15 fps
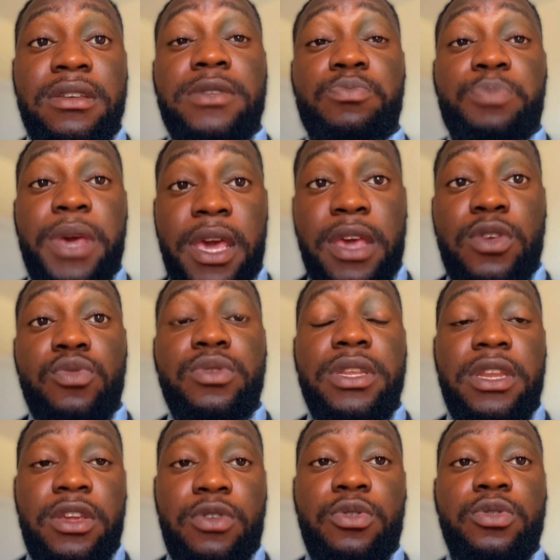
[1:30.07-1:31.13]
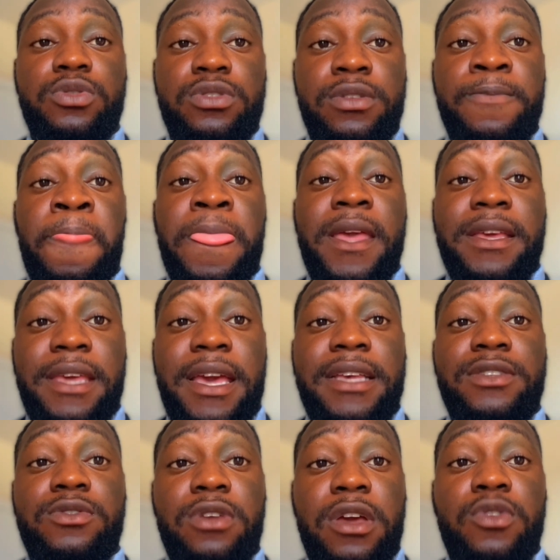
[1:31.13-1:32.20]
pay you in euros.
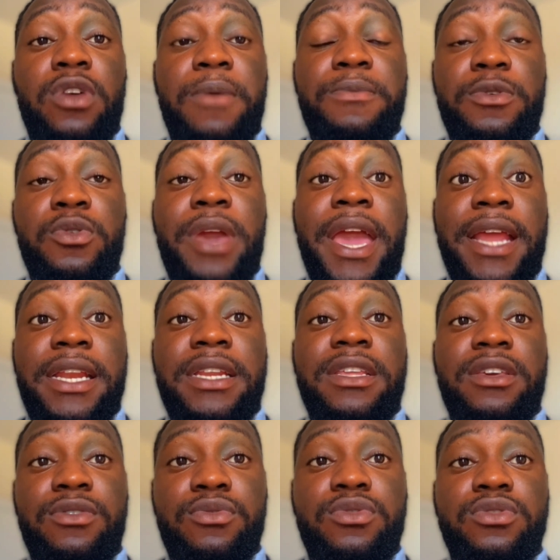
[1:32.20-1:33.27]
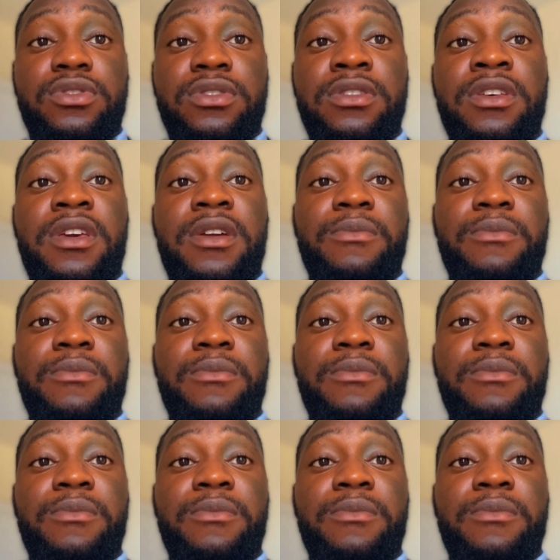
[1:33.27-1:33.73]
Yes, you earn in euros,